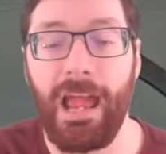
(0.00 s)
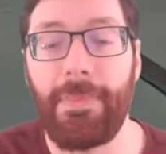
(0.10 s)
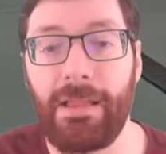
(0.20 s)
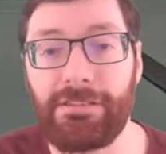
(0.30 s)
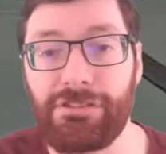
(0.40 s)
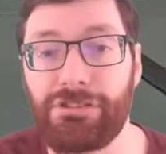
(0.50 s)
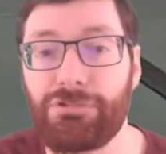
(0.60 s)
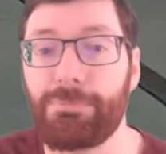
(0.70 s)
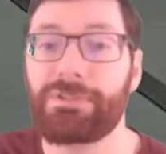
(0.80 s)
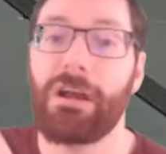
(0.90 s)
and then
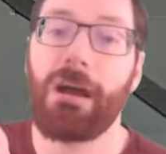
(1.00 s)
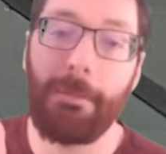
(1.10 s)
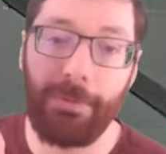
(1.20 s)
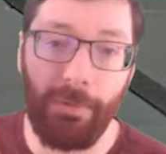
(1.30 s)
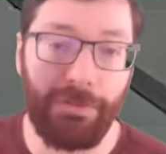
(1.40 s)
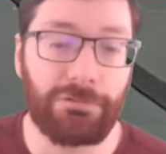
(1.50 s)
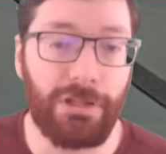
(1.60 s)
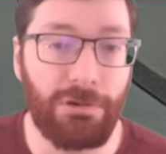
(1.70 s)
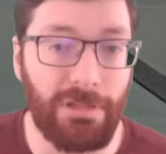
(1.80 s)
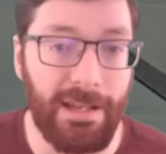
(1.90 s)
scoops up with a
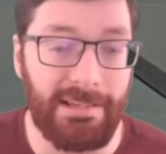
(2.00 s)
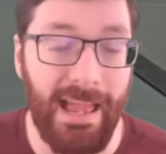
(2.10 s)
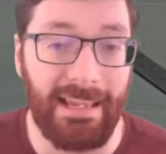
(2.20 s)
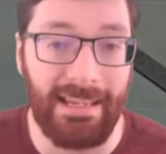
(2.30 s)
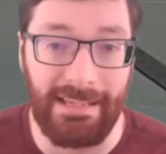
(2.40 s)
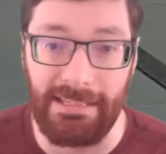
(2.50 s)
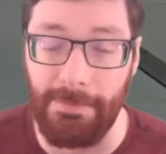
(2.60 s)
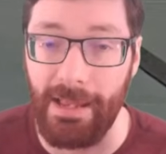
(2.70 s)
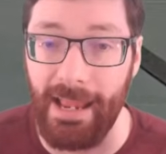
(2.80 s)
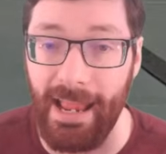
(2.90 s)
low line attack into
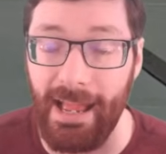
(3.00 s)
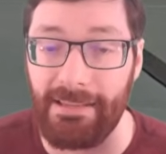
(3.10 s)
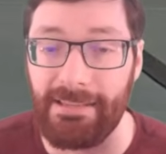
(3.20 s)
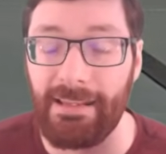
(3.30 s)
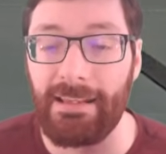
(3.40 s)
my hands.